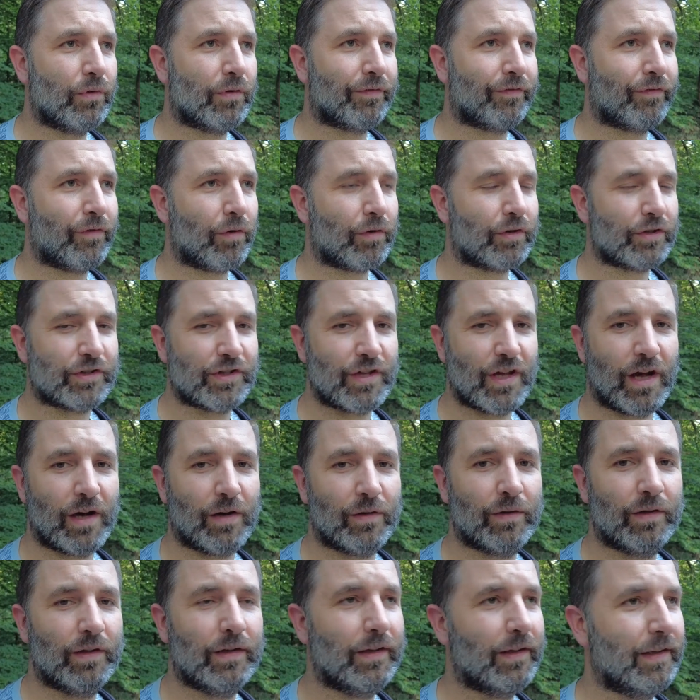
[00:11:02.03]
the forest
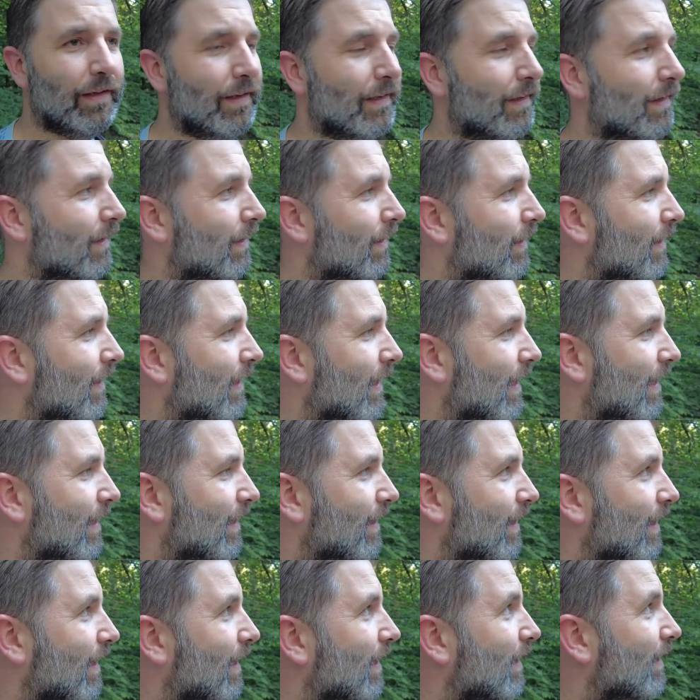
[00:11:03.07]
now, and
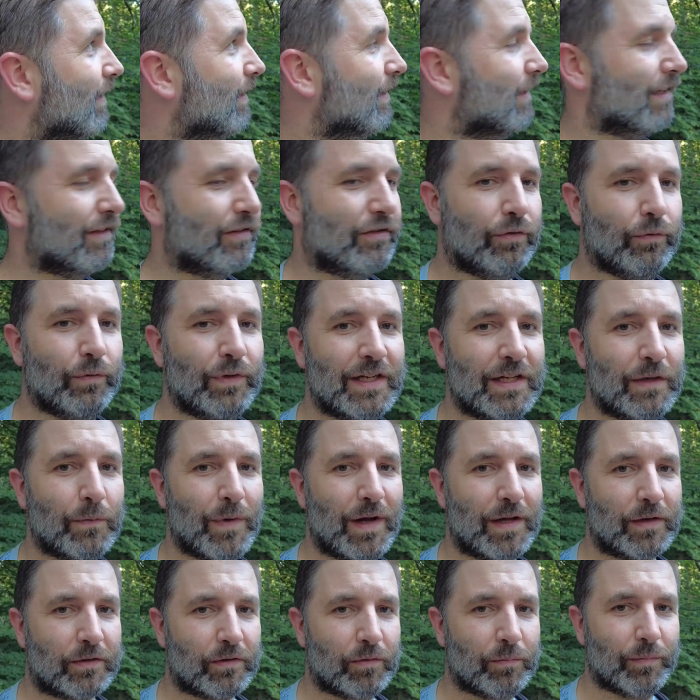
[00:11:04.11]
that's really
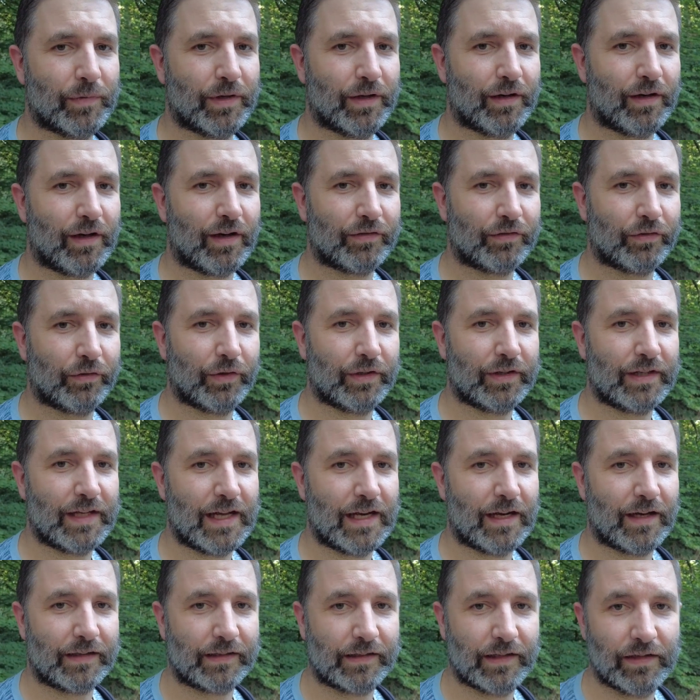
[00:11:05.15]
welcome after a day
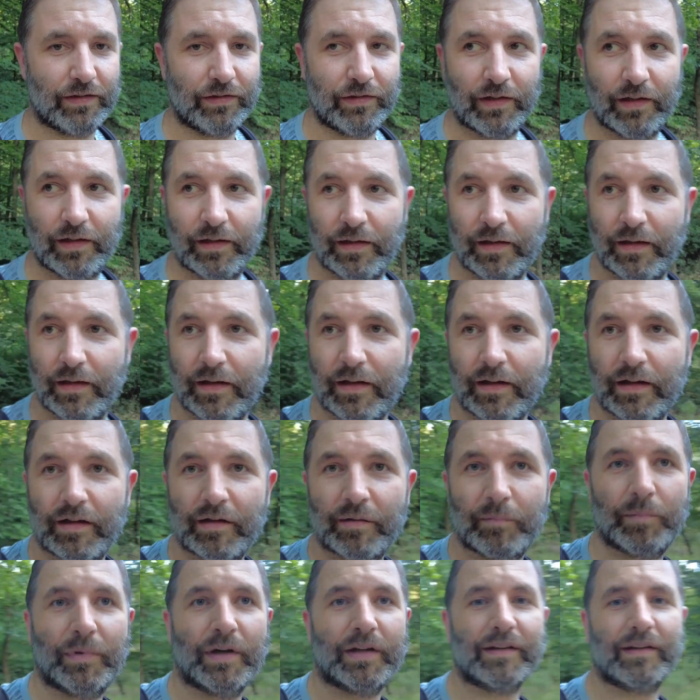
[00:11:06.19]
like this.
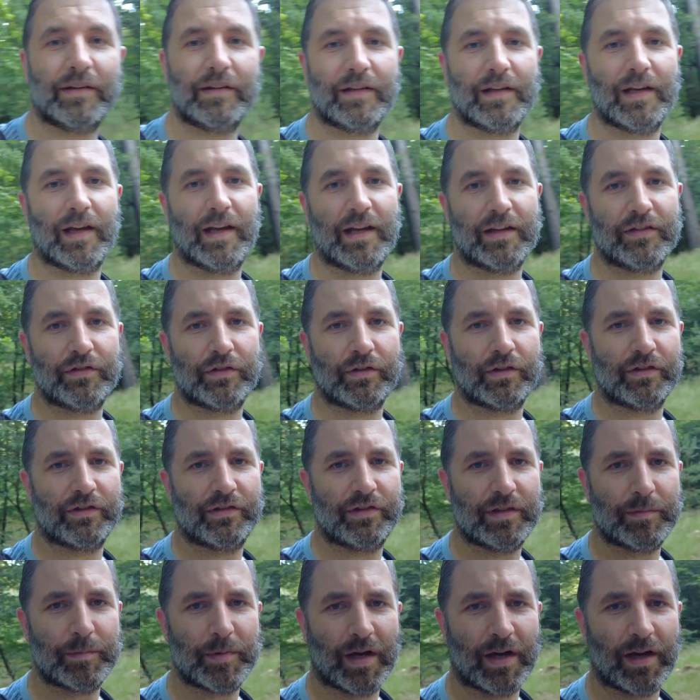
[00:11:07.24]
But yeah, as you can
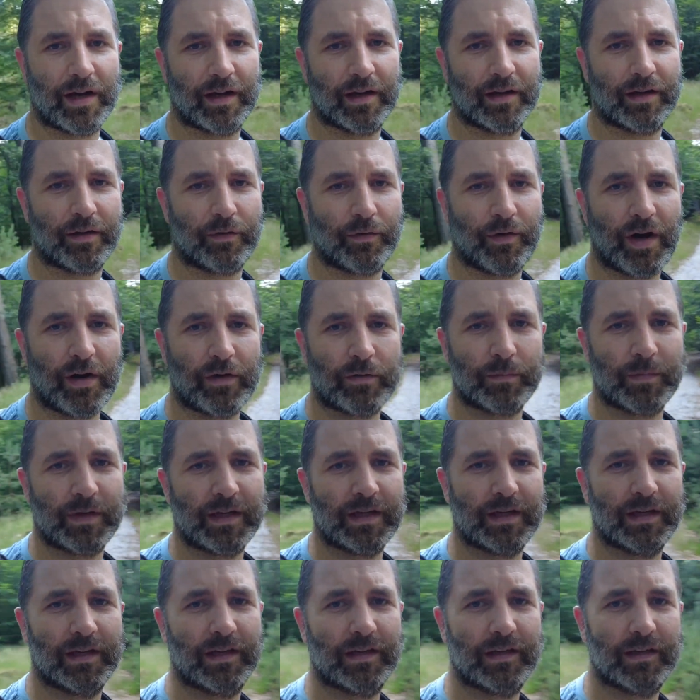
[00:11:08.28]
see around
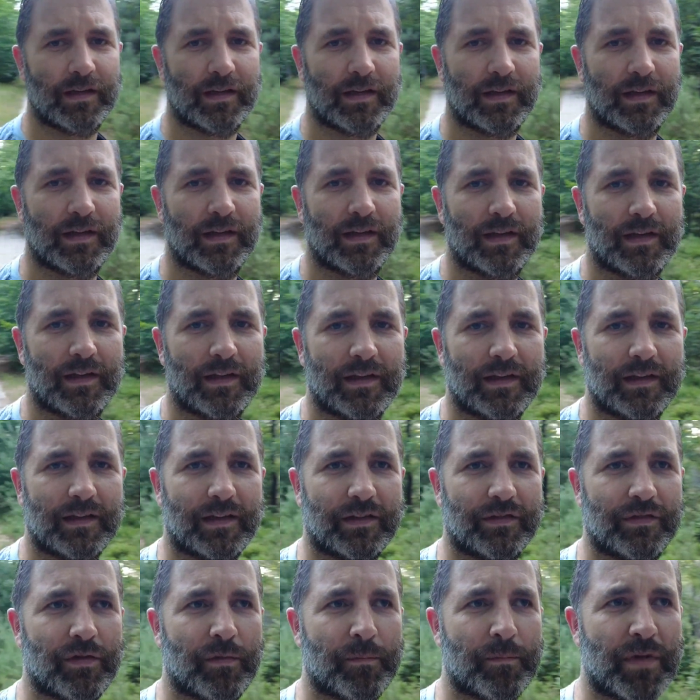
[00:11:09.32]
me,
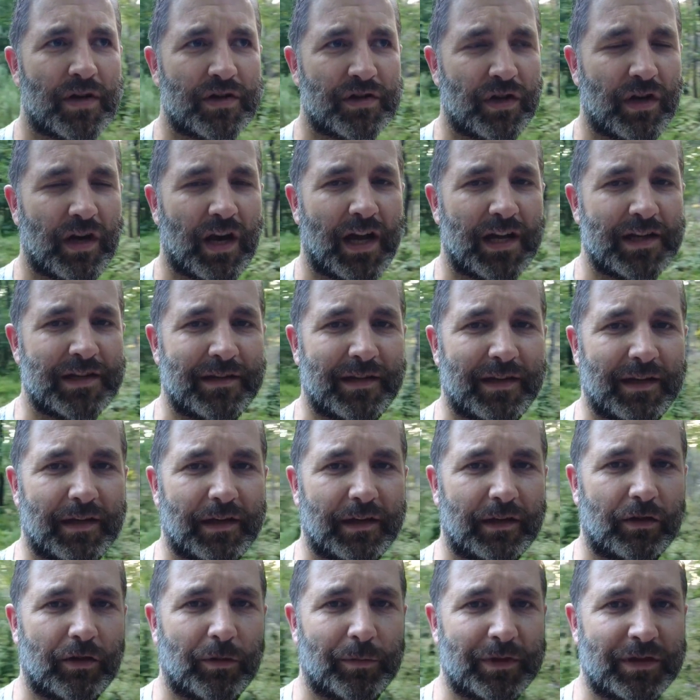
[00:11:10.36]
there's not much light
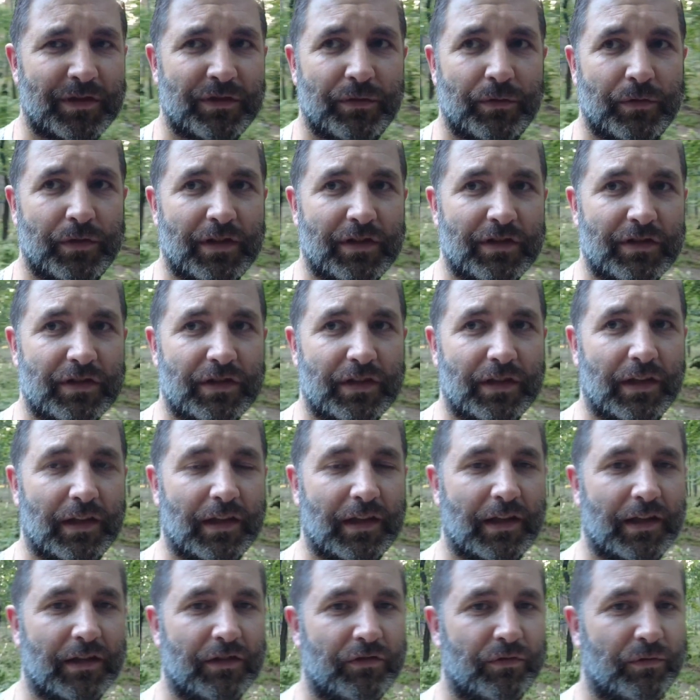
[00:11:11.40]
coming through
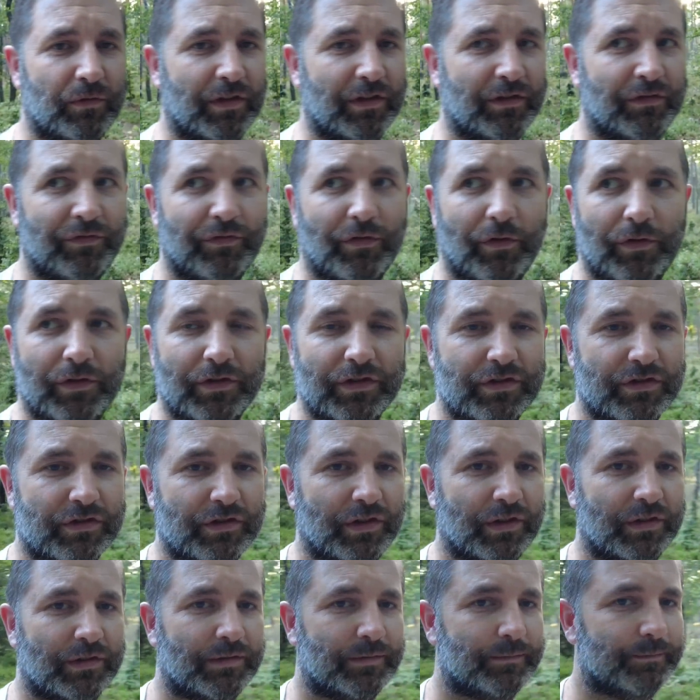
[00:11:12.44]
this forest,
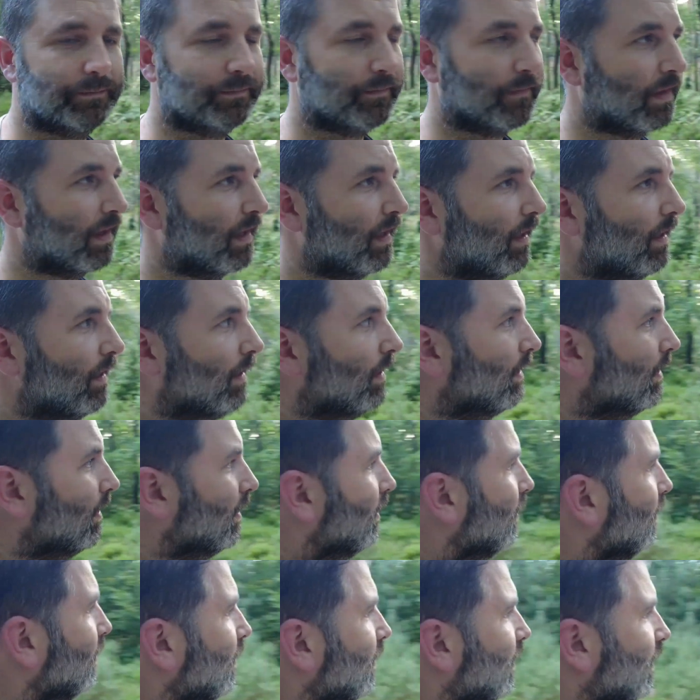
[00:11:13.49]
so
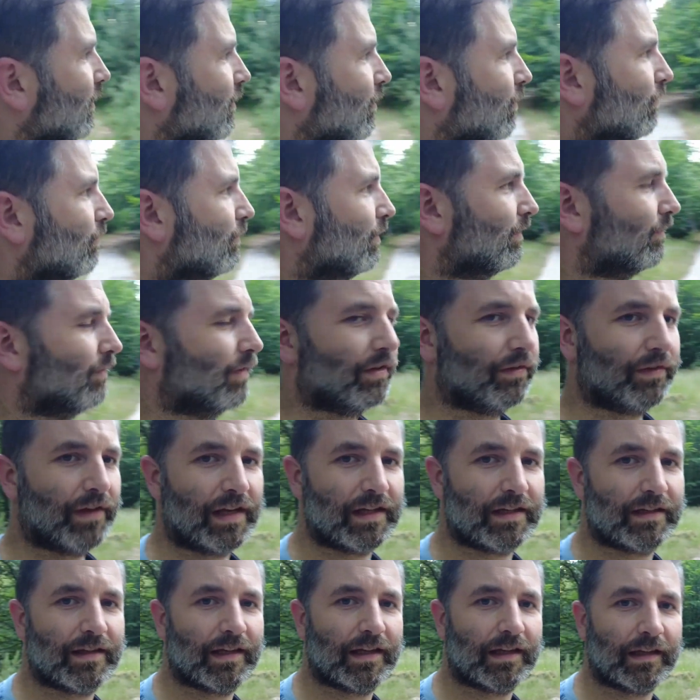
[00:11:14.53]
I don't know if there's
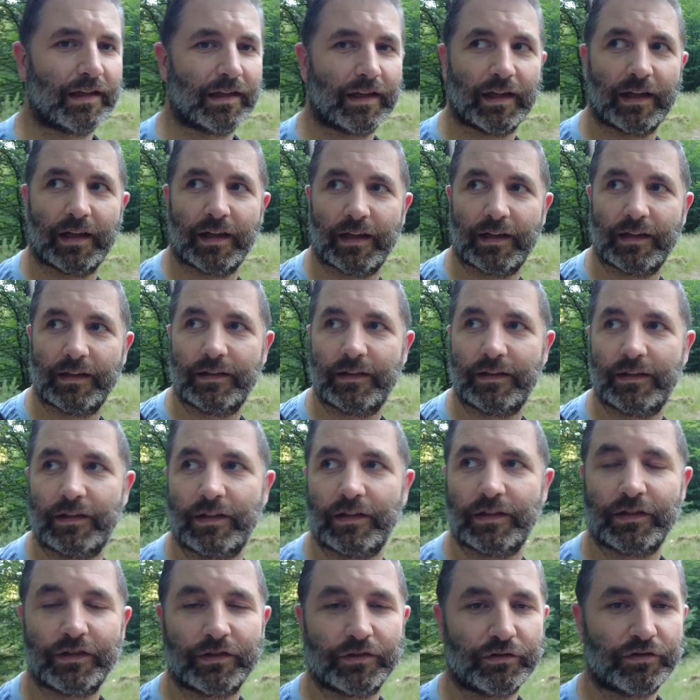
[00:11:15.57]
anything
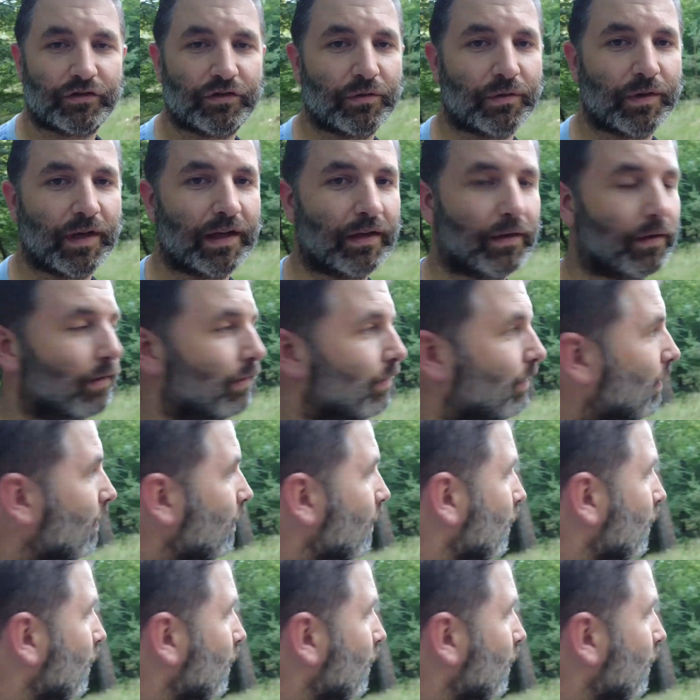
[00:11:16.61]
to shoot at all,